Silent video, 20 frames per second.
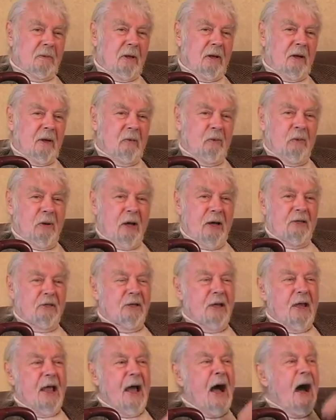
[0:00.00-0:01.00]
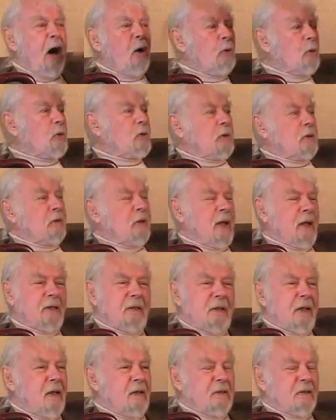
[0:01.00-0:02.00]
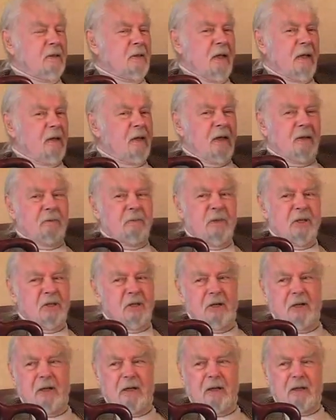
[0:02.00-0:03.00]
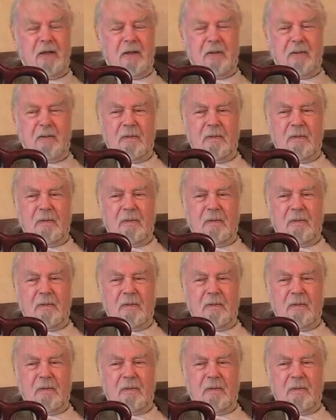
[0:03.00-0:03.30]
And when I say out, that's misleading.